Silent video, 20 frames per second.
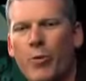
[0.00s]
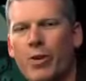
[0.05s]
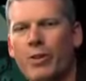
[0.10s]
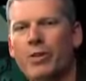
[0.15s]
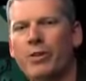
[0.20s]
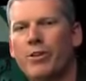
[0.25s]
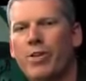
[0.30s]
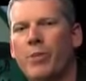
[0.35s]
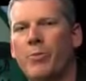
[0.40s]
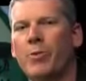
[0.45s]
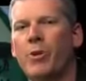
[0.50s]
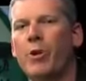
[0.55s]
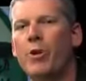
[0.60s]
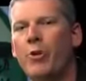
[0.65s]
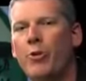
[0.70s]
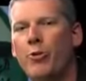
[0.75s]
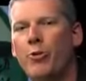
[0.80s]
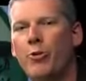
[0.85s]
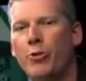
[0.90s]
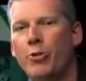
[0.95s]
with some
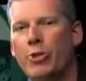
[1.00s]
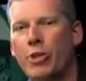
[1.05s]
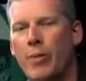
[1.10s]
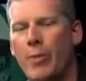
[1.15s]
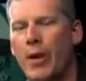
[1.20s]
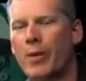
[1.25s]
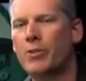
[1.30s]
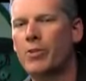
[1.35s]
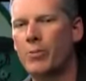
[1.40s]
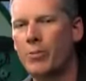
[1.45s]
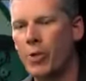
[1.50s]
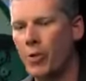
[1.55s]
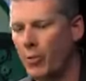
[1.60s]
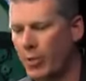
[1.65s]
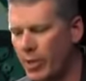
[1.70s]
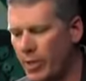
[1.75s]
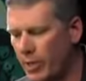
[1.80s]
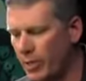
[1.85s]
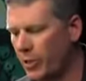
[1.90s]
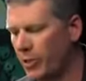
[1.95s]
news about some new
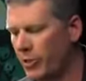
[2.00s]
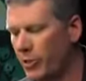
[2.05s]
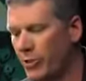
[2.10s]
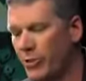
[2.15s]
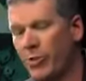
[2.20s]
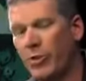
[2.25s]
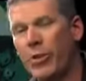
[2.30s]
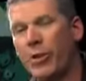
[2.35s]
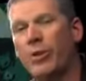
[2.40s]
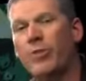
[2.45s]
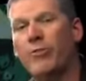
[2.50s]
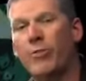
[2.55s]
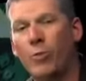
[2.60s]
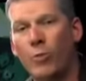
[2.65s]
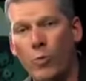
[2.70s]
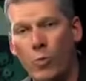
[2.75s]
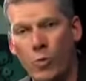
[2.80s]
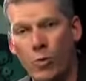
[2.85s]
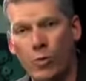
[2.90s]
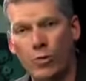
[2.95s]
additions to the
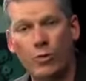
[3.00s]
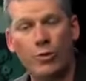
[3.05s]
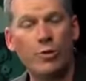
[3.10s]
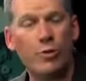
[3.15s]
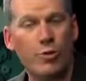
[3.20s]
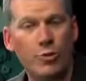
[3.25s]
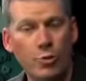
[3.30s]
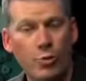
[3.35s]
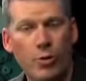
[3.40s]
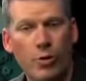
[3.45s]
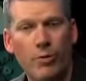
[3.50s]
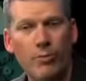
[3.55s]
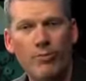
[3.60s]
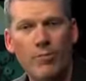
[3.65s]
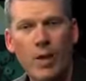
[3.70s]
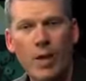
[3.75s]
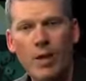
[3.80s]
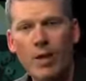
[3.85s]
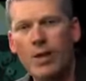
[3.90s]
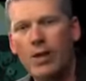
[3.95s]
InfoWars store.
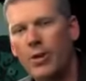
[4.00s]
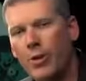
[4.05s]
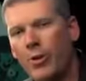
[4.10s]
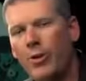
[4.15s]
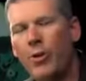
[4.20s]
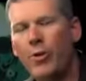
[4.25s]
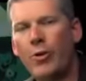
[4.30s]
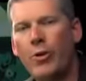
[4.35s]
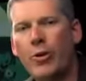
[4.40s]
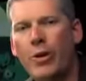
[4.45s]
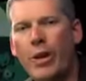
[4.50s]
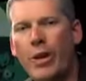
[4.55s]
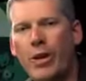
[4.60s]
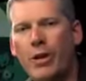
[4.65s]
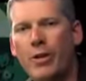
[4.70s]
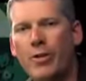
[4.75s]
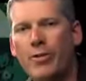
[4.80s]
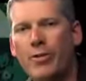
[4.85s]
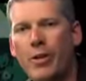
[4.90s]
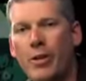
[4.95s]
You know, good
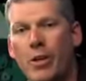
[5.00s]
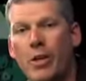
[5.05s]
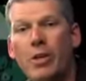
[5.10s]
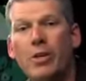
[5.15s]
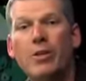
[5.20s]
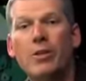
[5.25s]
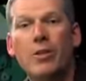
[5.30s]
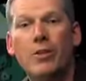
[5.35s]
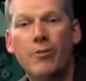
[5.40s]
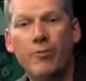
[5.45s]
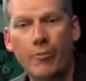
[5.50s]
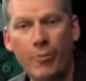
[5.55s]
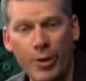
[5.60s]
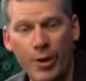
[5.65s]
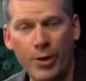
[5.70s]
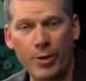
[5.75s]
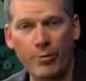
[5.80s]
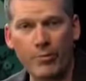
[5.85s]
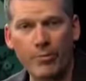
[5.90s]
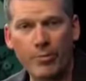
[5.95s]
health is
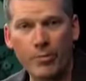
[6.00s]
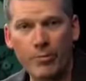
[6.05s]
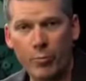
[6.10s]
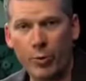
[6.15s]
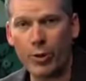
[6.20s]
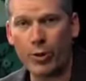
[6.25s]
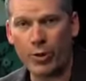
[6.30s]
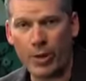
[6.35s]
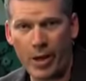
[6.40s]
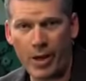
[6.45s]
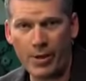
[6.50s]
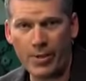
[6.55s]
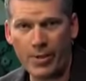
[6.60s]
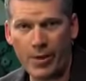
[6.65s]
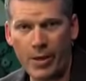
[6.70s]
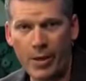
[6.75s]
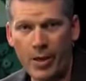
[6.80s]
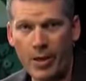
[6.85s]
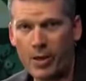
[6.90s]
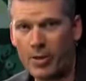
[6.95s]
freedom. When you're
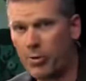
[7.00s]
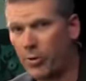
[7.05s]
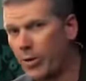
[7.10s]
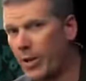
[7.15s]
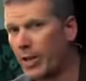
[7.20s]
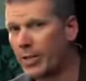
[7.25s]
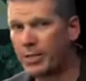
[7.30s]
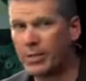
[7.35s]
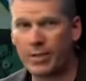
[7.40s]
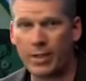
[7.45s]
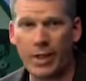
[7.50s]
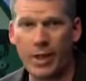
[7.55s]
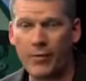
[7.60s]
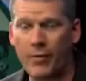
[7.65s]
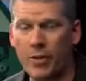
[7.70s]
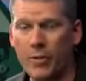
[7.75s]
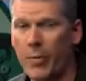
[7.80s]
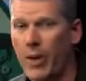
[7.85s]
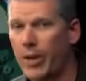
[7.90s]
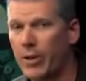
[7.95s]
healthy, you're not a slave
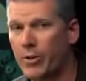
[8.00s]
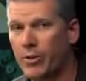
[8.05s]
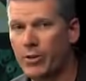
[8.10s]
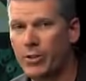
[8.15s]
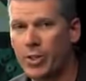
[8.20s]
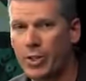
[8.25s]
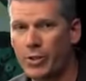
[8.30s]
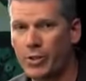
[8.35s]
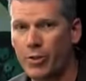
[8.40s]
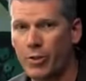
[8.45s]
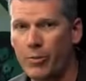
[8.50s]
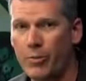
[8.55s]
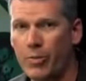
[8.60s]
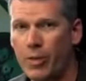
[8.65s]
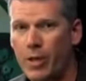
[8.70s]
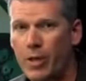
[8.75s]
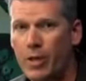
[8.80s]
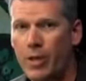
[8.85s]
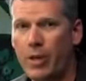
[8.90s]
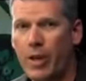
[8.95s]
to the medical system.
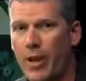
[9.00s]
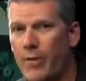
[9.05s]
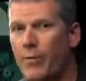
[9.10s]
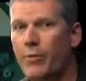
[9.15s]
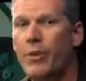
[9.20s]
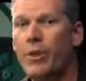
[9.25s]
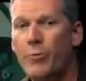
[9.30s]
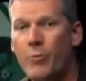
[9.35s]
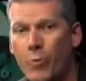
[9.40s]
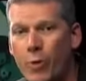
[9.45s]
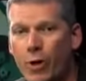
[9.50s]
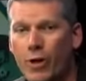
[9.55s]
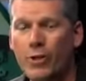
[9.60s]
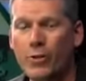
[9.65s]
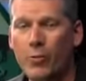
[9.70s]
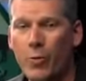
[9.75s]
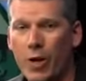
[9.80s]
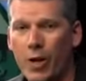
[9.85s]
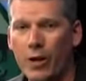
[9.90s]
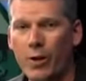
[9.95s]
Everything
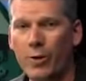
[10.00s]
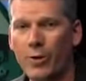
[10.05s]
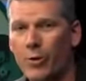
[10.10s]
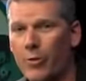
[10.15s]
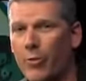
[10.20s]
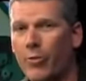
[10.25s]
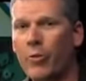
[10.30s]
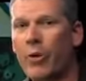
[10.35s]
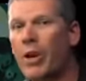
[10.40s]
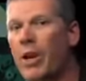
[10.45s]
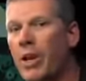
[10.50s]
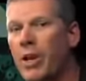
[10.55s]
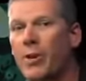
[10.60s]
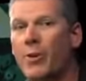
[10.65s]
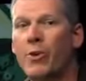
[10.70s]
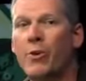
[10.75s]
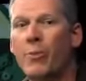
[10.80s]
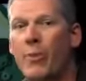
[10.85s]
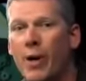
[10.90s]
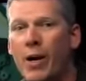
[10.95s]
works well, your brain,
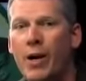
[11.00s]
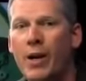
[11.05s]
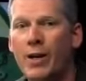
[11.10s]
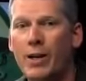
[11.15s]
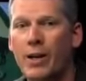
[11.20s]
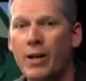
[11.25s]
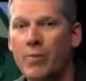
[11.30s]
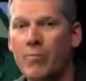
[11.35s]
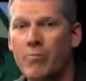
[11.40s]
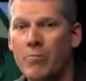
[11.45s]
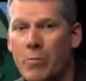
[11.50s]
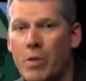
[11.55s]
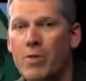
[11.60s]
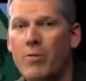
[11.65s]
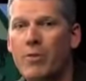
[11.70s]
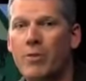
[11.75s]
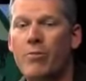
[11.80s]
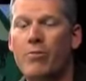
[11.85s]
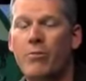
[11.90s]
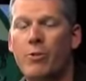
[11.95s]
your body,
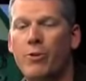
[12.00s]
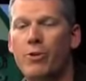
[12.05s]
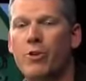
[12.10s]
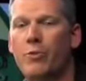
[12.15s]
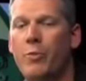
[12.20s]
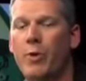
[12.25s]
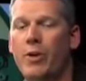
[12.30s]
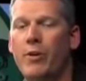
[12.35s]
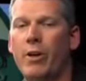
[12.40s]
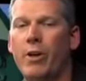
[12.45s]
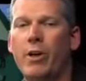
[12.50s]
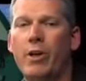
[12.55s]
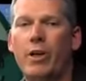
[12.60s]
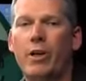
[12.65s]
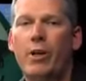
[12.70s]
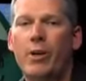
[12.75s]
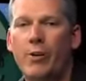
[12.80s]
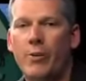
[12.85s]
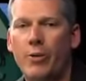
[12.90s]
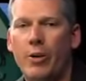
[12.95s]
even your spirit.
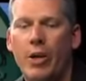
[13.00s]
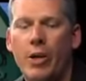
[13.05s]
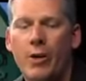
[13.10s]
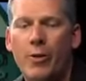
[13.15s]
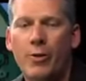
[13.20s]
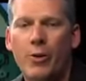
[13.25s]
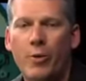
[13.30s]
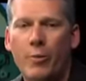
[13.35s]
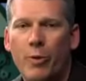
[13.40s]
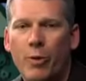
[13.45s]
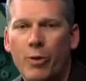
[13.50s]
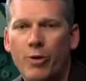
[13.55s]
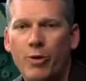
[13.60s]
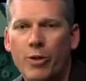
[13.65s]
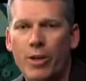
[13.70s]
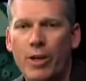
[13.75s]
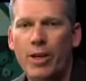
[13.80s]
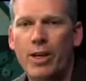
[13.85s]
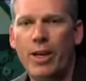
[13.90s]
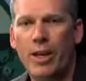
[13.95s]
You're a healthier
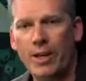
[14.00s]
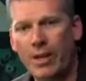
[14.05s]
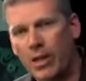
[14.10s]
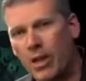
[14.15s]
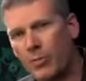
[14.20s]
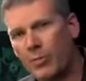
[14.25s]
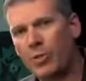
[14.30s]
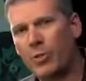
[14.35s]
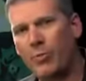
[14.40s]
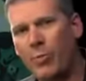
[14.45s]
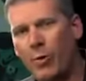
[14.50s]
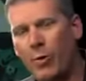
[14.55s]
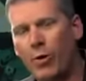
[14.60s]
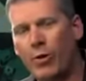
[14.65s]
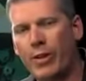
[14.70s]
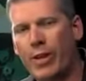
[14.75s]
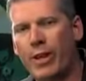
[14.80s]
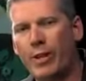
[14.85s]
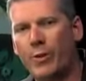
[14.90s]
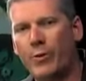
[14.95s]
person. And to help
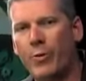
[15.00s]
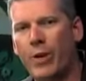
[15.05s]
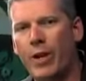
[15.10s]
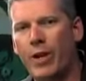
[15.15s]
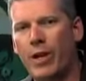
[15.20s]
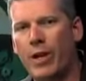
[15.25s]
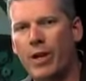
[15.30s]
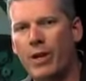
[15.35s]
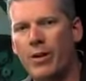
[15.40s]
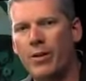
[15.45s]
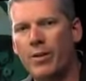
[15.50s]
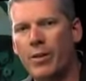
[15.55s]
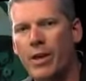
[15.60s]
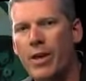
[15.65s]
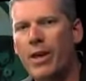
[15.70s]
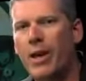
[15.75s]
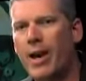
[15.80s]
support that great health,